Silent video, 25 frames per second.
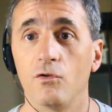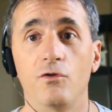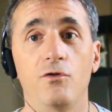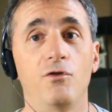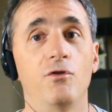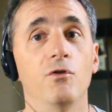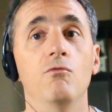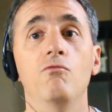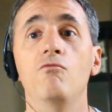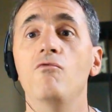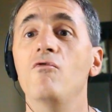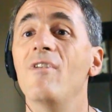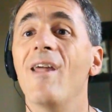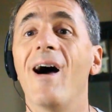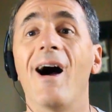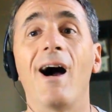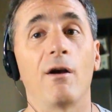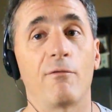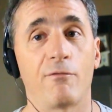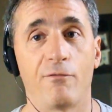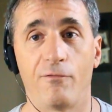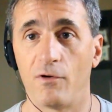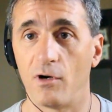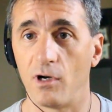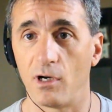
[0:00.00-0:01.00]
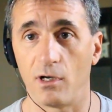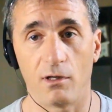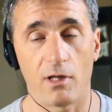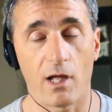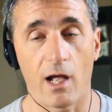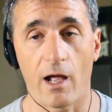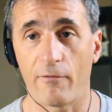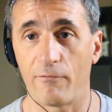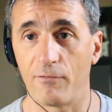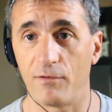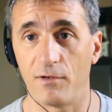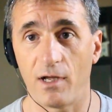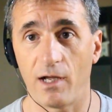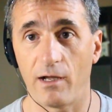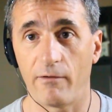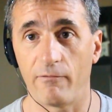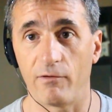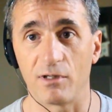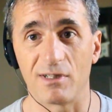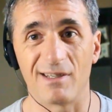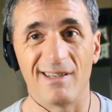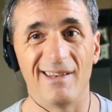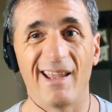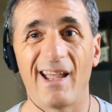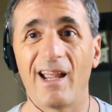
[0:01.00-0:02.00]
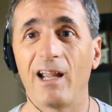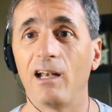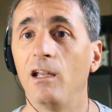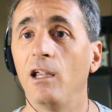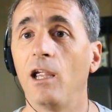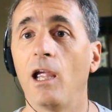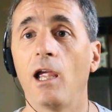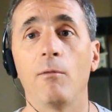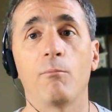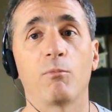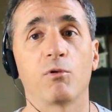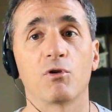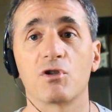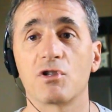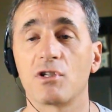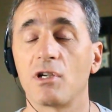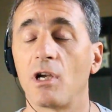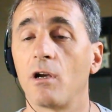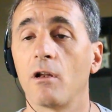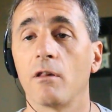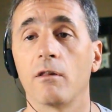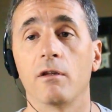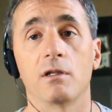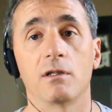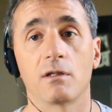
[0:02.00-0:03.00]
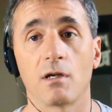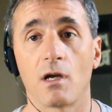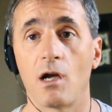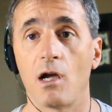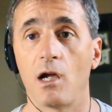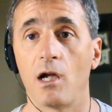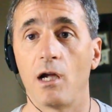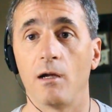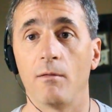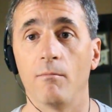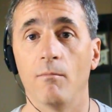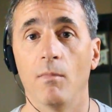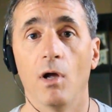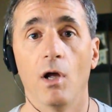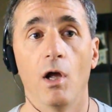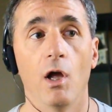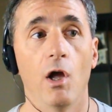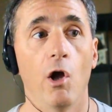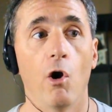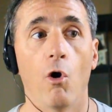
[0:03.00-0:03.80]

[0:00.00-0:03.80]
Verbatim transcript: Do not file affidavits. 98% of the time.